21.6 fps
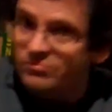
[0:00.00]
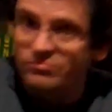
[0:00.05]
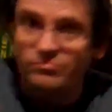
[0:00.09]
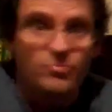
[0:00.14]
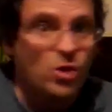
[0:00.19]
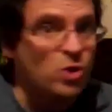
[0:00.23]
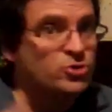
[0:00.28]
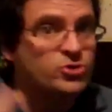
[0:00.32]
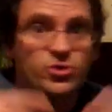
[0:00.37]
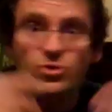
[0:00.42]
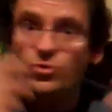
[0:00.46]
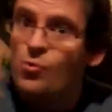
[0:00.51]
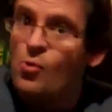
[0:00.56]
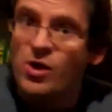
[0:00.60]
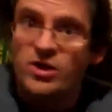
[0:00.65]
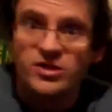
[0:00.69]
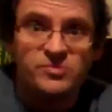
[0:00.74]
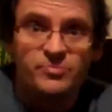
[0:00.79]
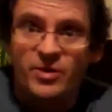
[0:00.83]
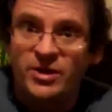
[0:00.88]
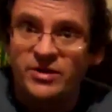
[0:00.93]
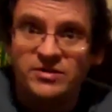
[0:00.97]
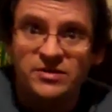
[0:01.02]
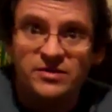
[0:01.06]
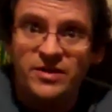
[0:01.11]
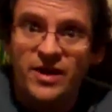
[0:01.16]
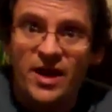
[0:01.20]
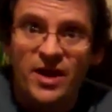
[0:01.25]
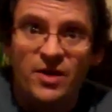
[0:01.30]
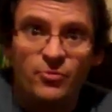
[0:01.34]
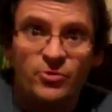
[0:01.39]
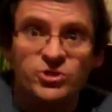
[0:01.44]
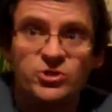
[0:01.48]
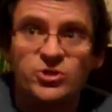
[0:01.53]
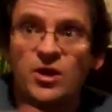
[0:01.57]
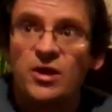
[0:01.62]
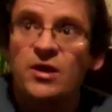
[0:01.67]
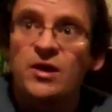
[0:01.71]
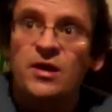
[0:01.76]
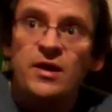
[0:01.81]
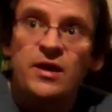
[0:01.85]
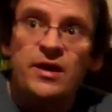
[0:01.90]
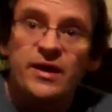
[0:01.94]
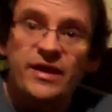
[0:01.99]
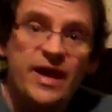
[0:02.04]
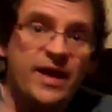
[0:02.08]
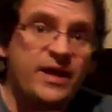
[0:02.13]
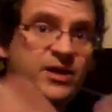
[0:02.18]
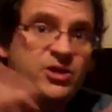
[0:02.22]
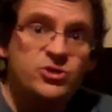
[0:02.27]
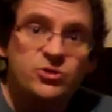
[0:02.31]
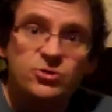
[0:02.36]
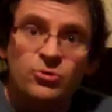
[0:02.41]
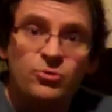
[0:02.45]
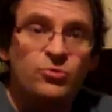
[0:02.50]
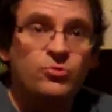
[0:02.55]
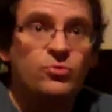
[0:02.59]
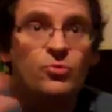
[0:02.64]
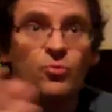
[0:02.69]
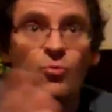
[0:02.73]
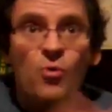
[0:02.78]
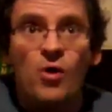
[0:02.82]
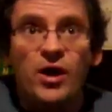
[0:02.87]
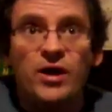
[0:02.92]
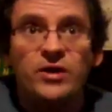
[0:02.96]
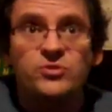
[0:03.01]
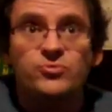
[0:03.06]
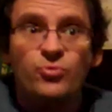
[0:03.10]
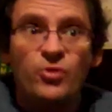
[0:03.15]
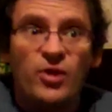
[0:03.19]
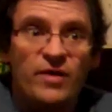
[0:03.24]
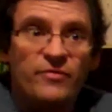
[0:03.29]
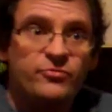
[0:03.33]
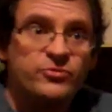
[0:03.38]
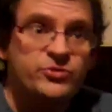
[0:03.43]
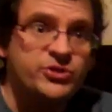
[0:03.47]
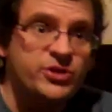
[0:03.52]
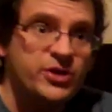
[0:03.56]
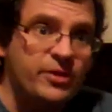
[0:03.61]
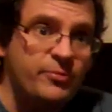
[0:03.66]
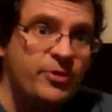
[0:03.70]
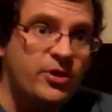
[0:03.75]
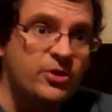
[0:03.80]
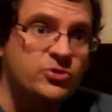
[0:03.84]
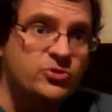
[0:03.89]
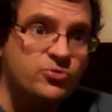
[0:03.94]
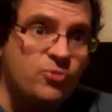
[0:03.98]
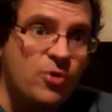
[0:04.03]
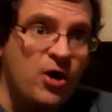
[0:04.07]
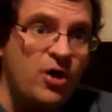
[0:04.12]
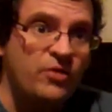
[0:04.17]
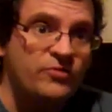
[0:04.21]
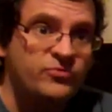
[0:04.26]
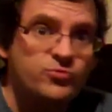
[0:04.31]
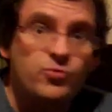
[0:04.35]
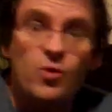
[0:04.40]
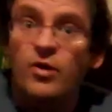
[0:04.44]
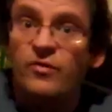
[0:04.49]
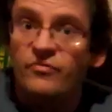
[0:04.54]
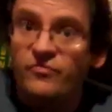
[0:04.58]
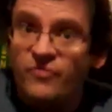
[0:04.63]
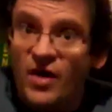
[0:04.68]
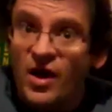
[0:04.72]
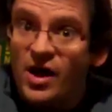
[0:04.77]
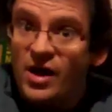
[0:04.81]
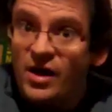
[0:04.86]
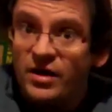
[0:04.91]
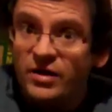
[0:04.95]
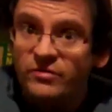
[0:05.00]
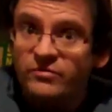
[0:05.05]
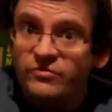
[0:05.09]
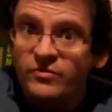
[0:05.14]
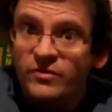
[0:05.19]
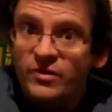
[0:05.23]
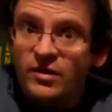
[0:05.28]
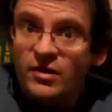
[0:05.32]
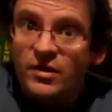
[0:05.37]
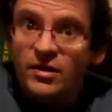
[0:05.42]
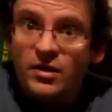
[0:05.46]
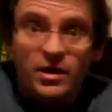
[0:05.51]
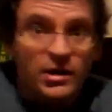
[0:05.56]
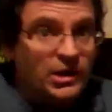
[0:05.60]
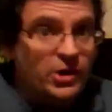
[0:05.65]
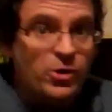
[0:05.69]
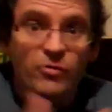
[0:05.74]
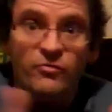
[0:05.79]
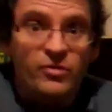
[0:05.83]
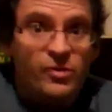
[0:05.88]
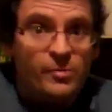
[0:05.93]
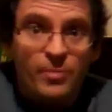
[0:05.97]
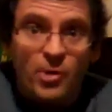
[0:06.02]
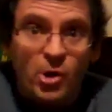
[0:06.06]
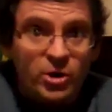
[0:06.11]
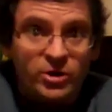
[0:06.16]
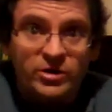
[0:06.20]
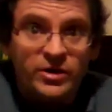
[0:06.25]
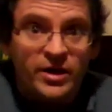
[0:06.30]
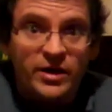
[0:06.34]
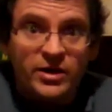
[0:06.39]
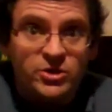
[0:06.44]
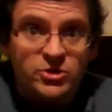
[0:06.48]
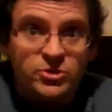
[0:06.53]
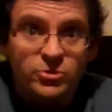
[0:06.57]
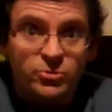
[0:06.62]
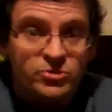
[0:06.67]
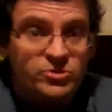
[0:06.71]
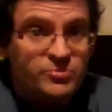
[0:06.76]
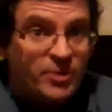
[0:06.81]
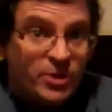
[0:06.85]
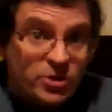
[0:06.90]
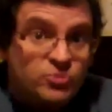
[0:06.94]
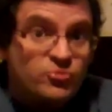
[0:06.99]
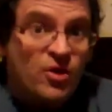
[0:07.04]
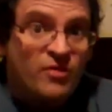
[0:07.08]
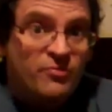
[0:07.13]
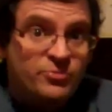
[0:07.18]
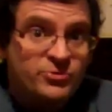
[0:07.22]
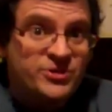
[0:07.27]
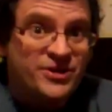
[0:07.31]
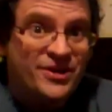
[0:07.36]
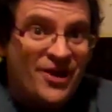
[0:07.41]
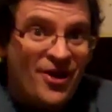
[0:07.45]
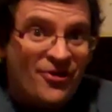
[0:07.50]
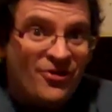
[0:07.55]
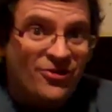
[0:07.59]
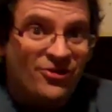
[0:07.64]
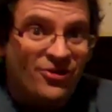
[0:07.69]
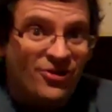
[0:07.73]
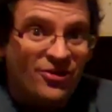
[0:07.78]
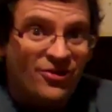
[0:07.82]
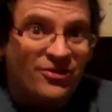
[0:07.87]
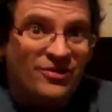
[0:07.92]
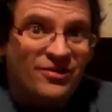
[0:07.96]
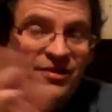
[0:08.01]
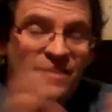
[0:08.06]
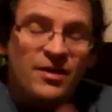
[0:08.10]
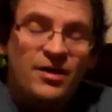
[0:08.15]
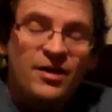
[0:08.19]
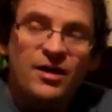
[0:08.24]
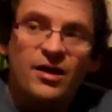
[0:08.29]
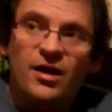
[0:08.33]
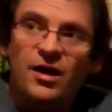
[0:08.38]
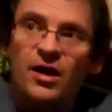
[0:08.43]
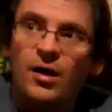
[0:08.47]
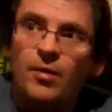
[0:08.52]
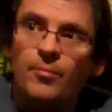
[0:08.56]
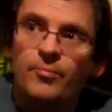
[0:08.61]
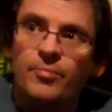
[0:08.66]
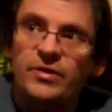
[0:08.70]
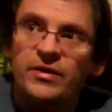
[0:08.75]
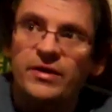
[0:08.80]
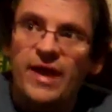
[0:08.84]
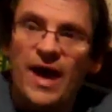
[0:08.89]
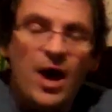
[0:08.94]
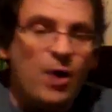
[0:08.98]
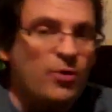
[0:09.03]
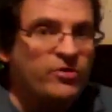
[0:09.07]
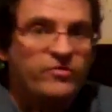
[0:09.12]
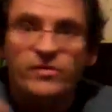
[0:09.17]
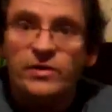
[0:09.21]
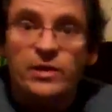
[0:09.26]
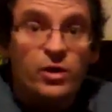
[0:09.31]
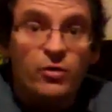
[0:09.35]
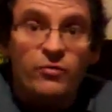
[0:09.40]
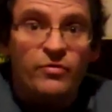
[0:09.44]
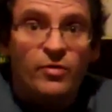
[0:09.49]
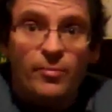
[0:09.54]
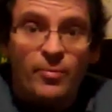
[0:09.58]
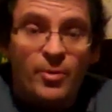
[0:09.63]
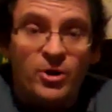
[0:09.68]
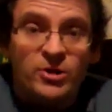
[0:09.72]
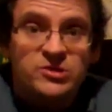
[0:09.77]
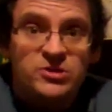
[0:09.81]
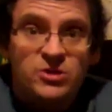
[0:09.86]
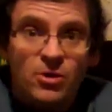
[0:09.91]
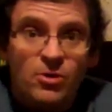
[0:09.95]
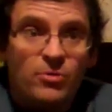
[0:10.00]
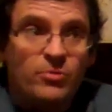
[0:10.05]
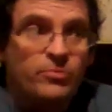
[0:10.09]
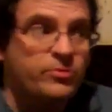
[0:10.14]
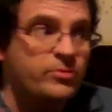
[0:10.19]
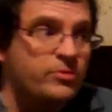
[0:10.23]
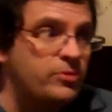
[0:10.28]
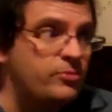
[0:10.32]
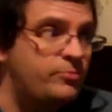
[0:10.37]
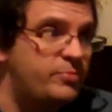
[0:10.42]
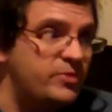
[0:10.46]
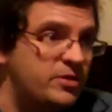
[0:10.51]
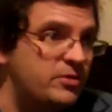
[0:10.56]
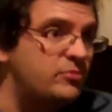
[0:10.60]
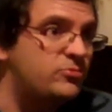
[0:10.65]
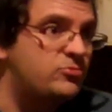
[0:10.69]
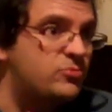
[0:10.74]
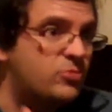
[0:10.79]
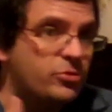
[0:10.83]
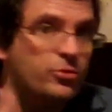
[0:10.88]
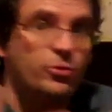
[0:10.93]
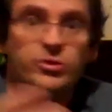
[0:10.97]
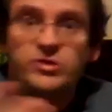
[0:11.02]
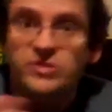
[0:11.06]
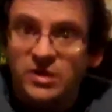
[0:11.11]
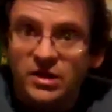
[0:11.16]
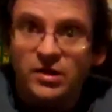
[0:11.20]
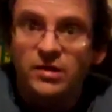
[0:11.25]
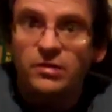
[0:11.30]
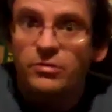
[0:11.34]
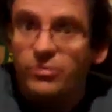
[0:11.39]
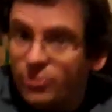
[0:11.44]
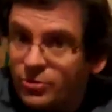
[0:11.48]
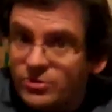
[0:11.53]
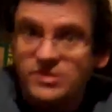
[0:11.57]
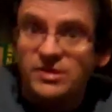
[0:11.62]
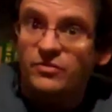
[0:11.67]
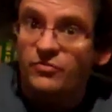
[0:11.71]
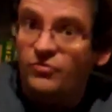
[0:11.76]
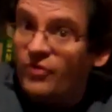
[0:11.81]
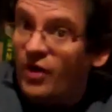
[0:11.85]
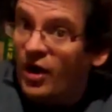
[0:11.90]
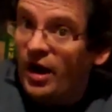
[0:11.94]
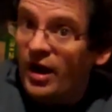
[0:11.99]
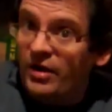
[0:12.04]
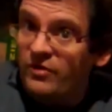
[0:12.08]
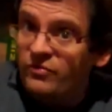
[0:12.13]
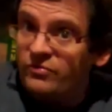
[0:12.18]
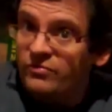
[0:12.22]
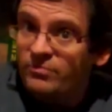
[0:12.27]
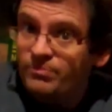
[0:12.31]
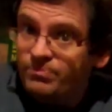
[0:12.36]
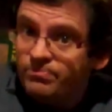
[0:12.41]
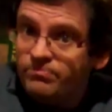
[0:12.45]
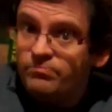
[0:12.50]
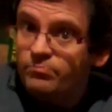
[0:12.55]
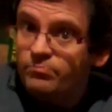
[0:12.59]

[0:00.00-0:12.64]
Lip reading: most of the wines made today, which in 82 the wines were averaging about 12.5. Leoville Barton 82 is about 12% alcohol. But now even Leoville Barton, it'll be 13.5.